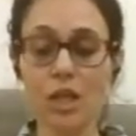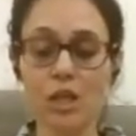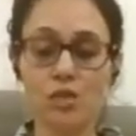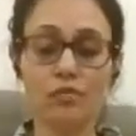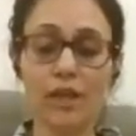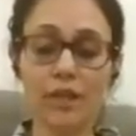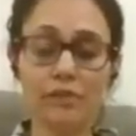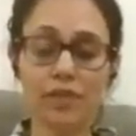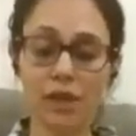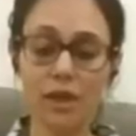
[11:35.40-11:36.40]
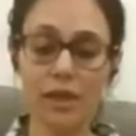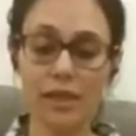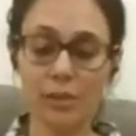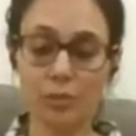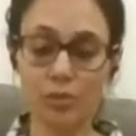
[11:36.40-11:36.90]
So when we are
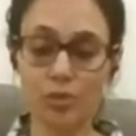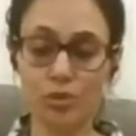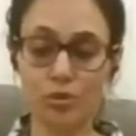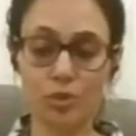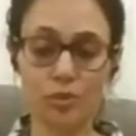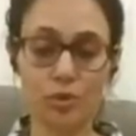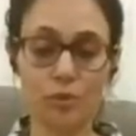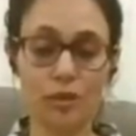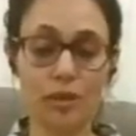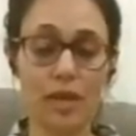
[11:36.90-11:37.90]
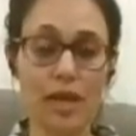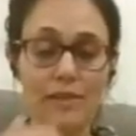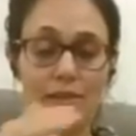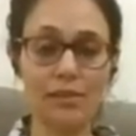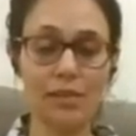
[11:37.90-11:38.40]
exposed to the trauma
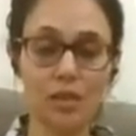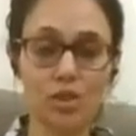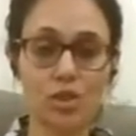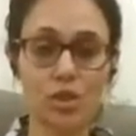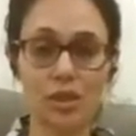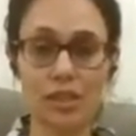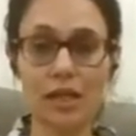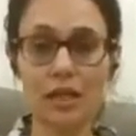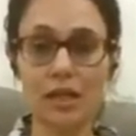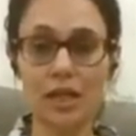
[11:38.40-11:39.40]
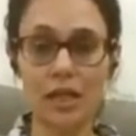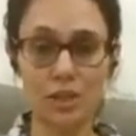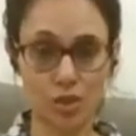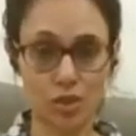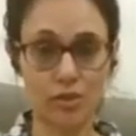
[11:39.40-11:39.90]
at such young
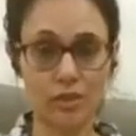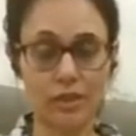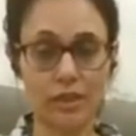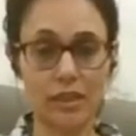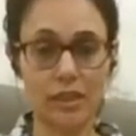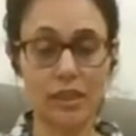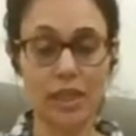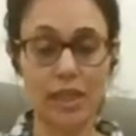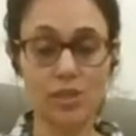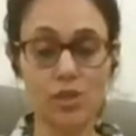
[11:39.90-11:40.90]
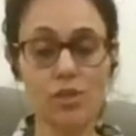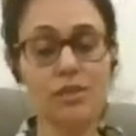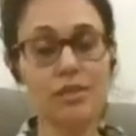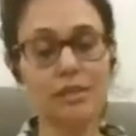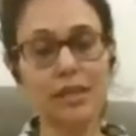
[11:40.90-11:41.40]
age, it
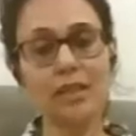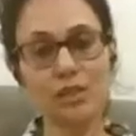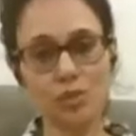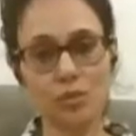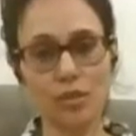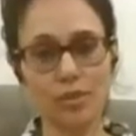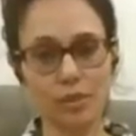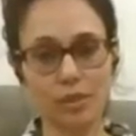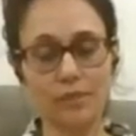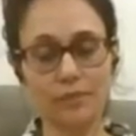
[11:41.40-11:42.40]
just sticks to us.